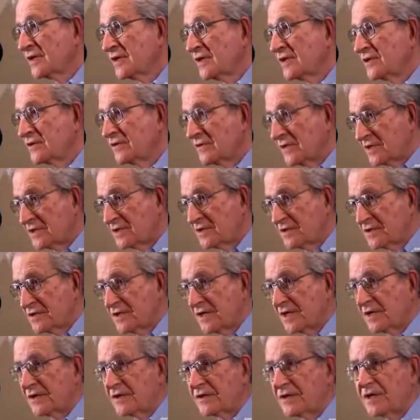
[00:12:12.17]
The
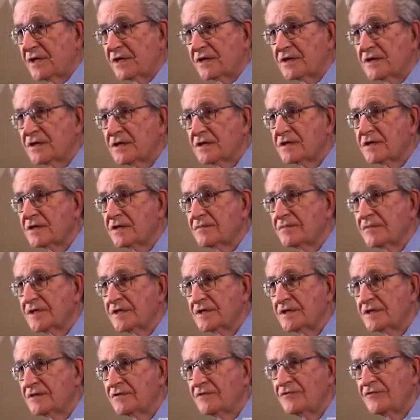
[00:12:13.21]
U.S. healthcare system
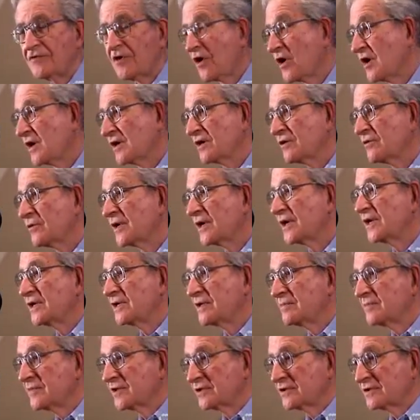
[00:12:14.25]
is far and away
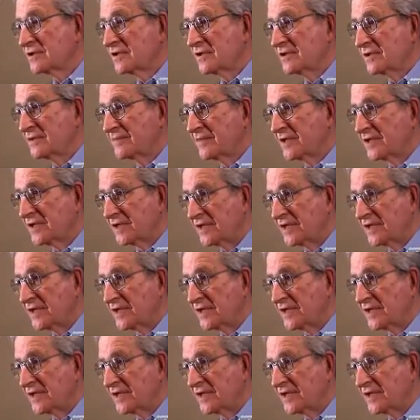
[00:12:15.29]
the most